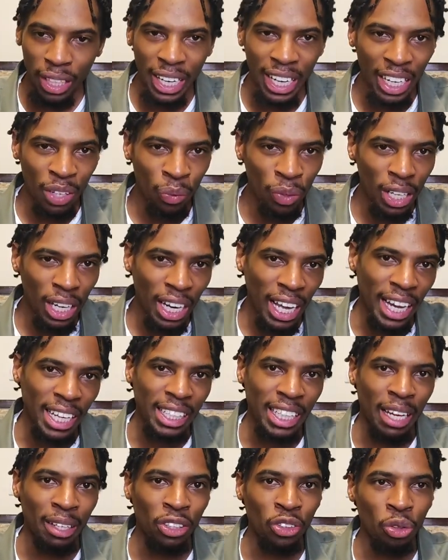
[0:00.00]
didn't really
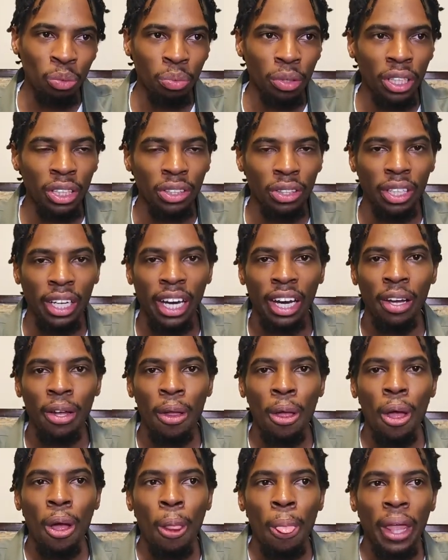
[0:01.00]
like that too much,
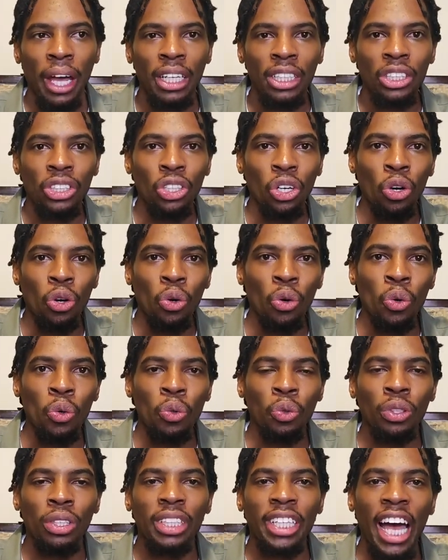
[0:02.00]
okay? And
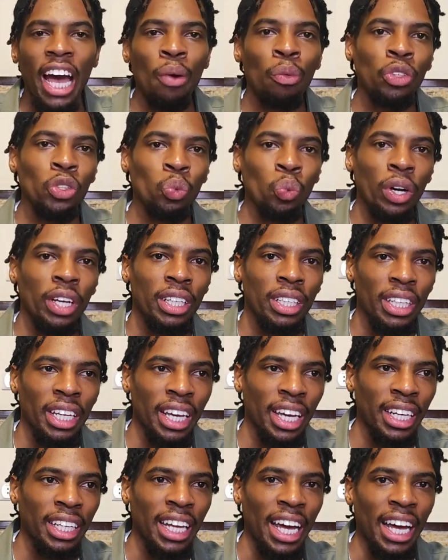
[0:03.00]
so that was one
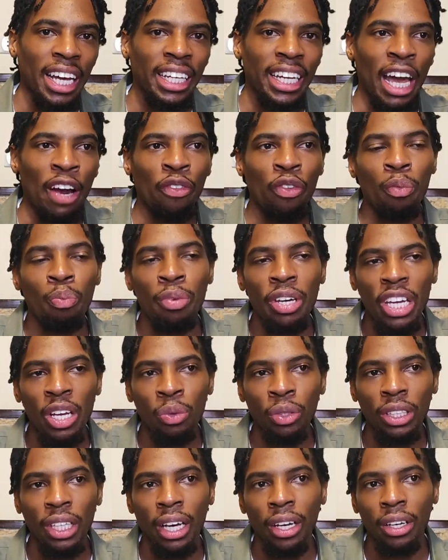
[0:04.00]
thing that for me
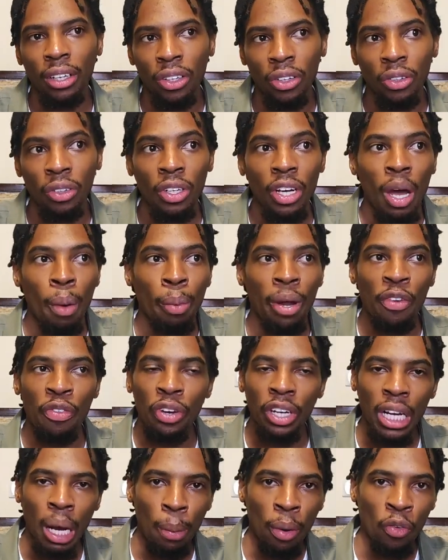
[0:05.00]
was like, oh, but if
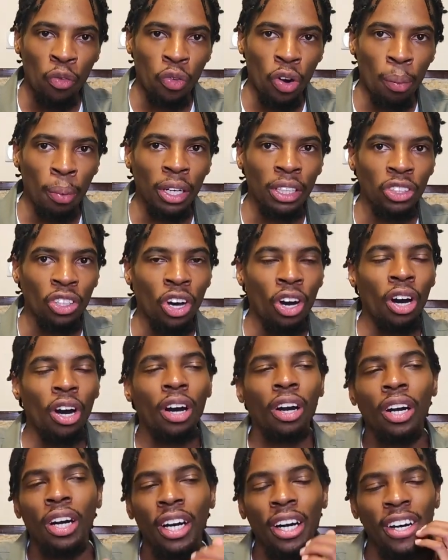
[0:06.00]
you're coming from, I
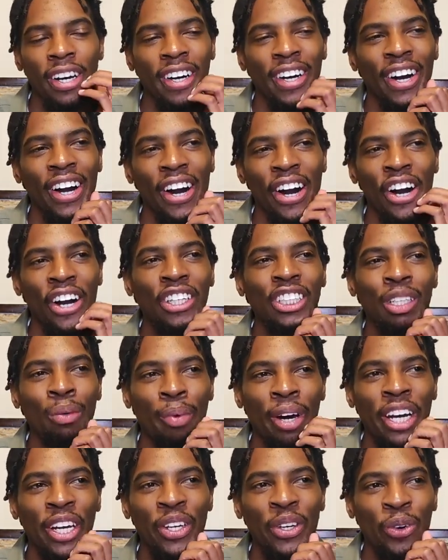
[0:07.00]
saw
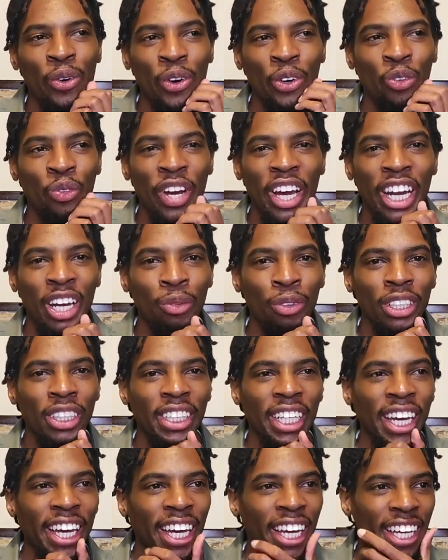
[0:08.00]
somebody on Reddit was
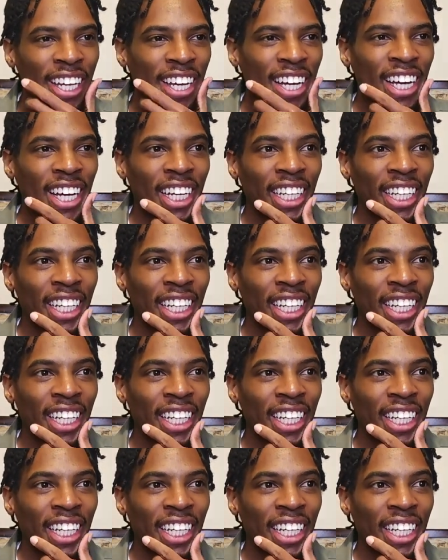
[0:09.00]
saying,